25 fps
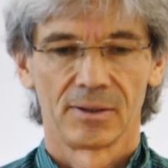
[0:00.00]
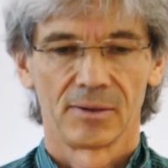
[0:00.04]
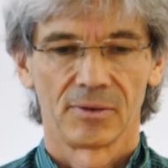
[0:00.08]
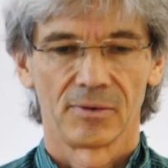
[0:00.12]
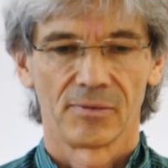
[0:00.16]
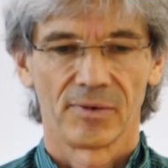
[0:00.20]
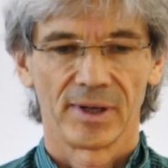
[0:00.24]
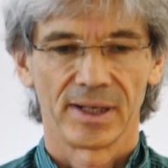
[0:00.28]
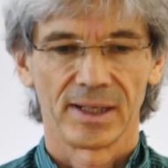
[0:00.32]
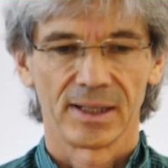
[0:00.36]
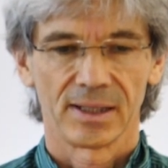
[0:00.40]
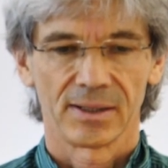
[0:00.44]

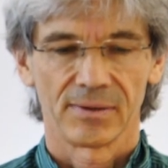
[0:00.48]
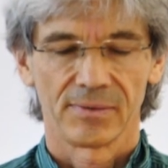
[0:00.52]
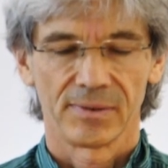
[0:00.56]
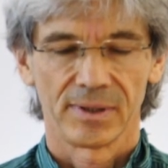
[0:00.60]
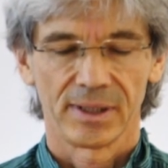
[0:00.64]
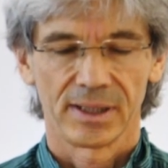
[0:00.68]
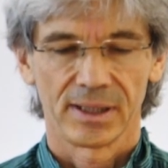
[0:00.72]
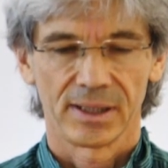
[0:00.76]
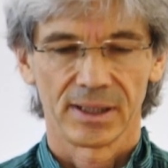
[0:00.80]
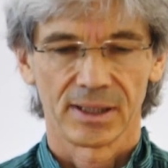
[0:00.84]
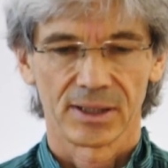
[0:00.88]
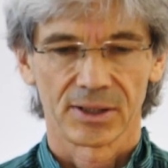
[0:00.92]
doing the
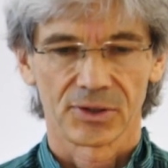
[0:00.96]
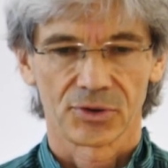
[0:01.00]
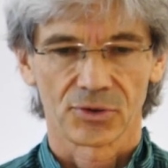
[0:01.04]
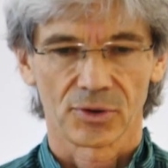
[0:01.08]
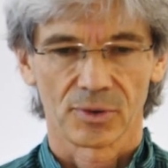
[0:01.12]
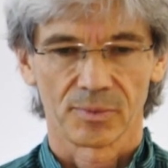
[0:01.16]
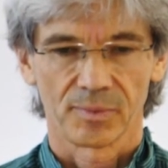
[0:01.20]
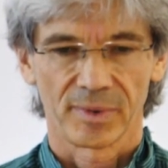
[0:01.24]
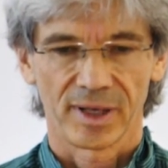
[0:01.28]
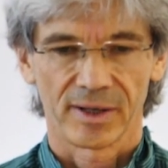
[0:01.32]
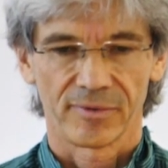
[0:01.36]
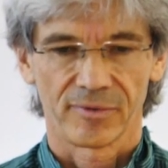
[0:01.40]
movement,
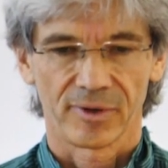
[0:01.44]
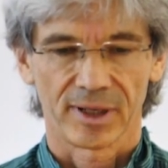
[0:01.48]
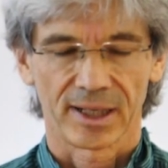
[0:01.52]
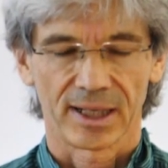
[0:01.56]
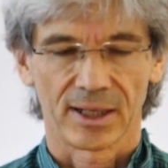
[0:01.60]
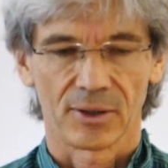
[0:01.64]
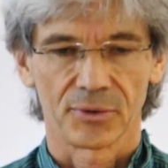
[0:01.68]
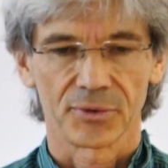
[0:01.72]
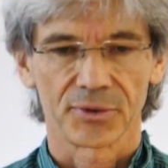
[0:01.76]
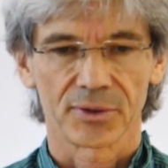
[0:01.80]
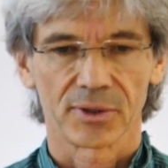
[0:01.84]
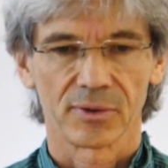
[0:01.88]
but
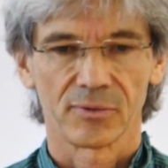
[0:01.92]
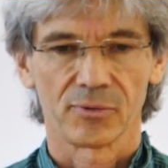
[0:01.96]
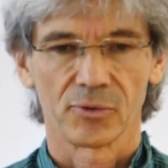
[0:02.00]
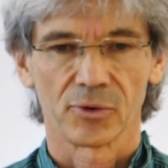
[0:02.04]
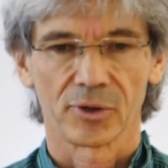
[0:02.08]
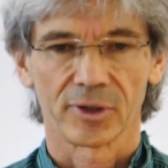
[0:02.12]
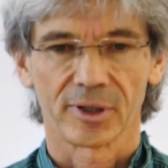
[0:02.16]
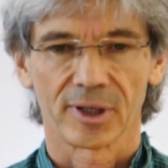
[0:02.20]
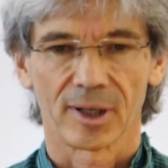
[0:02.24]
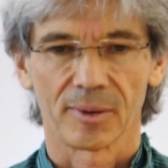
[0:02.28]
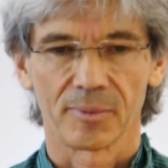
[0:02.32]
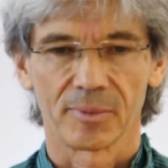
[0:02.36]
also
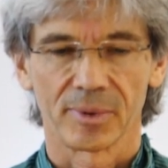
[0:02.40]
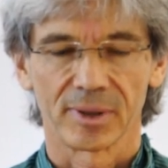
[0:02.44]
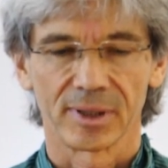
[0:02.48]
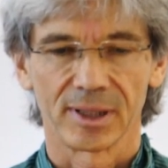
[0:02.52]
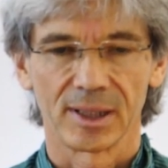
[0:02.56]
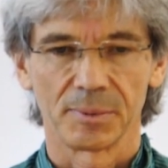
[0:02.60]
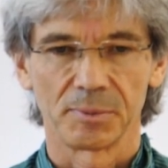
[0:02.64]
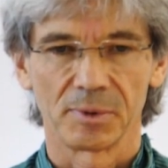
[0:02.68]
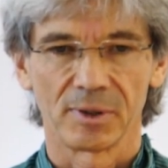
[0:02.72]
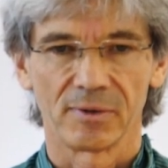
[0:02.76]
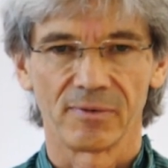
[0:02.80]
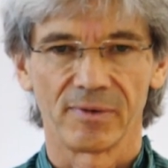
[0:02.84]

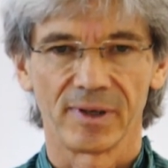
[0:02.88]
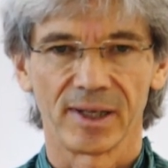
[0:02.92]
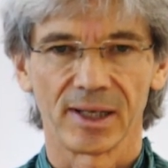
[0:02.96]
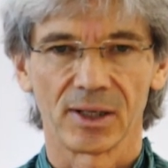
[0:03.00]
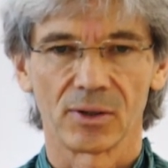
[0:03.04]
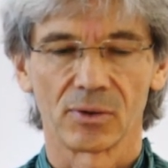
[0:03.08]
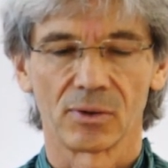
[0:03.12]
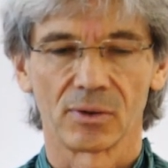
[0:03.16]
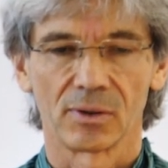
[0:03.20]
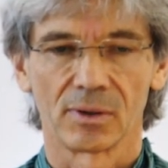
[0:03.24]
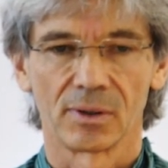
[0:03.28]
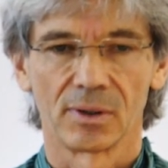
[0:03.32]
experiencing
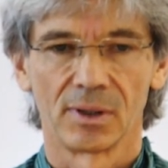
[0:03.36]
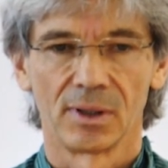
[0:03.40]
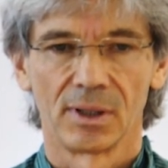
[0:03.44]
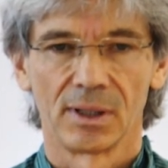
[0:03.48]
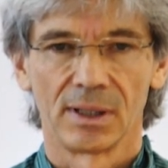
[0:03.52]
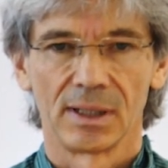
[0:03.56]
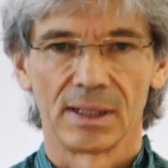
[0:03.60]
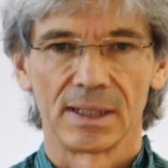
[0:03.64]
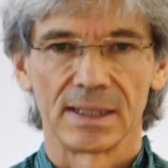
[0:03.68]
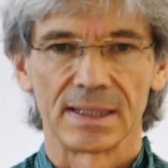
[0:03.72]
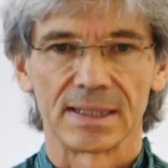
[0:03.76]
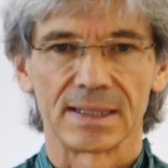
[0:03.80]
myself,
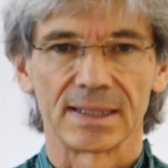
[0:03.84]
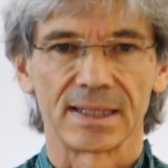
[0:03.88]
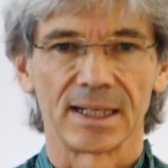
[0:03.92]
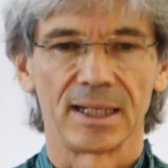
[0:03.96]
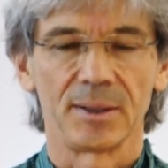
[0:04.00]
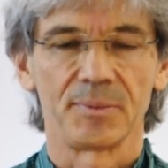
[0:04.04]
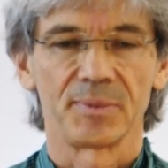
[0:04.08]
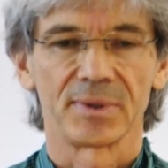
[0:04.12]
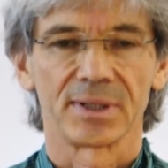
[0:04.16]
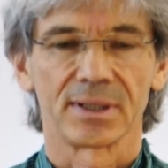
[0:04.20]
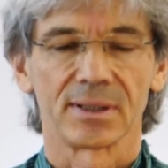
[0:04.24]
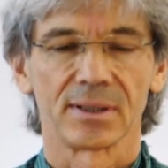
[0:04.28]

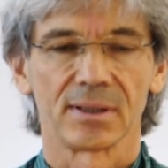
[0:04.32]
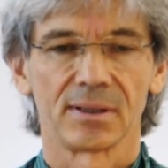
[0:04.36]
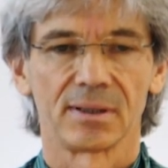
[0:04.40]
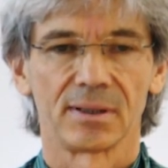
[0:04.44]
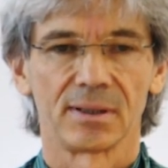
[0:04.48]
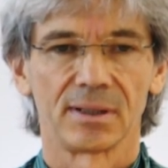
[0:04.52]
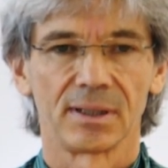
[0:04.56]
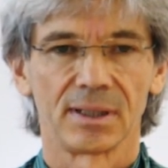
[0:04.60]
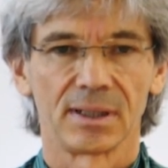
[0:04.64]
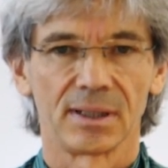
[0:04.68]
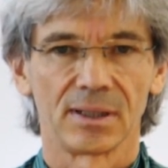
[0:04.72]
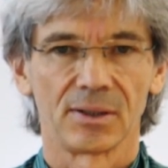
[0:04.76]
my
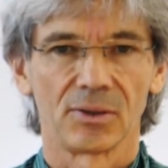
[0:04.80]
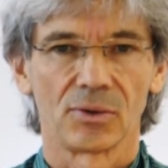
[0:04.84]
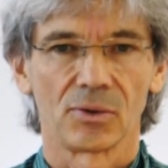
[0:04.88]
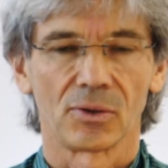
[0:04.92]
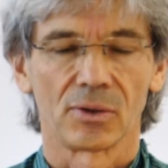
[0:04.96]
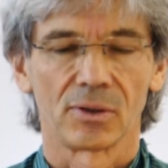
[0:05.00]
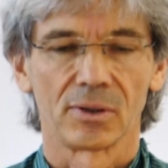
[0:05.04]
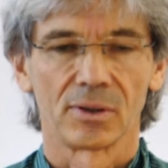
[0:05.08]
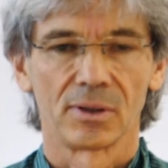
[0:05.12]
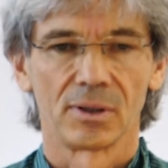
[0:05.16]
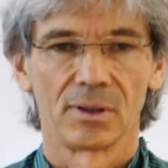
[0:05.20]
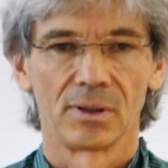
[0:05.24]
state of
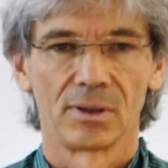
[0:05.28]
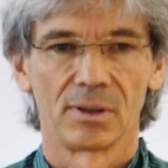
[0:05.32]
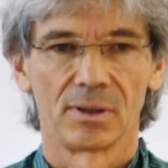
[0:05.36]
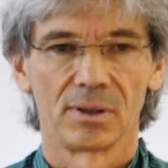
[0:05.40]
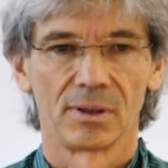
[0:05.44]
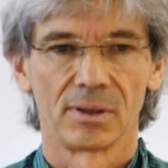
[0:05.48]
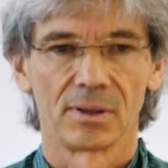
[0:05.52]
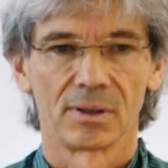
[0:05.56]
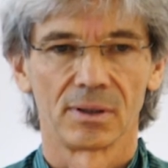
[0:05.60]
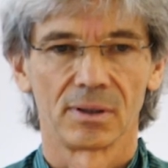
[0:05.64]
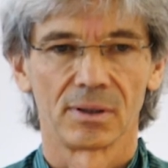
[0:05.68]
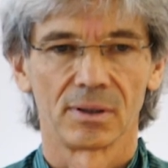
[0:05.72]
being
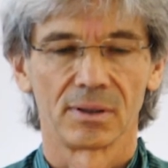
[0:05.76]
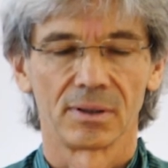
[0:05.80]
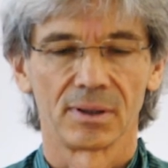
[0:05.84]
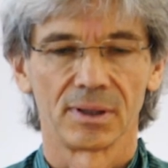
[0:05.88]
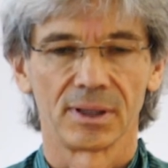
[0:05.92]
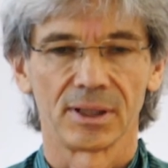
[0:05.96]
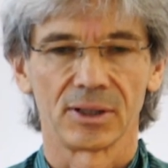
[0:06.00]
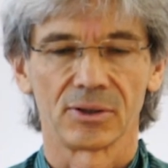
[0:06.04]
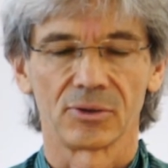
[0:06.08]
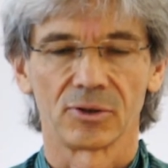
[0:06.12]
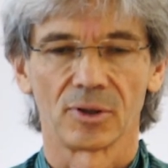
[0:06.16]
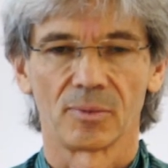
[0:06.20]
within
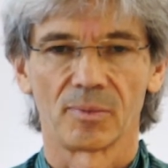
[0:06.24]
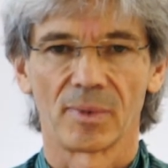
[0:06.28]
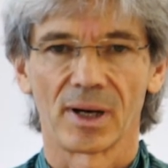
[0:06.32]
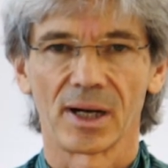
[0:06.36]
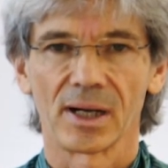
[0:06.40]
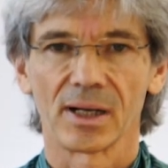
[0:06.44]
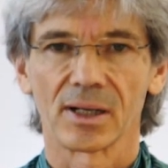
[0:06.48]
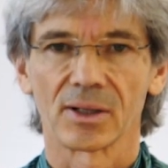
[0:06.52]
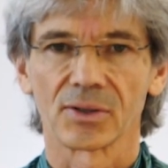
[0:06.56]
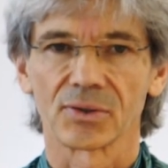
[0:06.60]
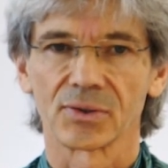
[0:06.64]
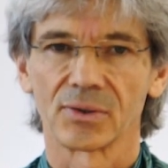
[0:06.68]
my
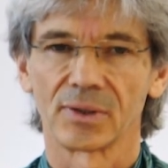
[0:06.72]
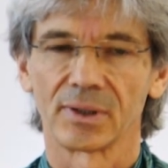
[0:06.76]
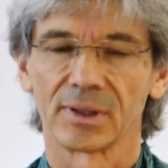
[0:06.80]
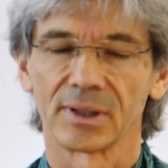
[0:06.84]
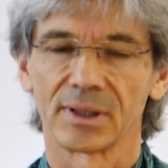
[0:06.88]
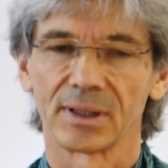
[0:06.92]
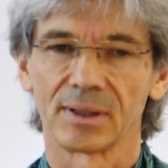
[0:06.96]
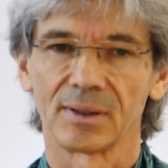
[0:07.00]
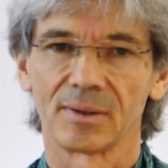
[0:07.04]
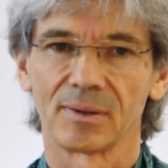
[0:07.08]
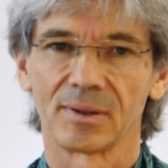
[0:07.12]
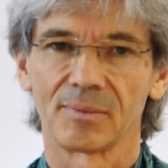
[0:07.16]

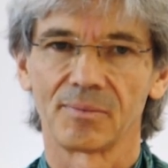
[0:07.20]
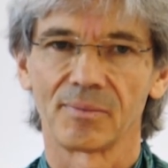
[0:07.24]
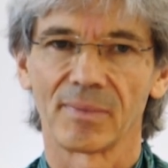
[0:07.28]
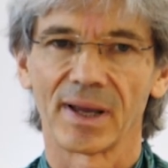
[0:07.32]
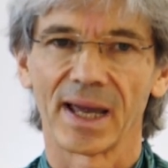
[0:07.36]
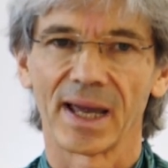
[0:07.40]
activity.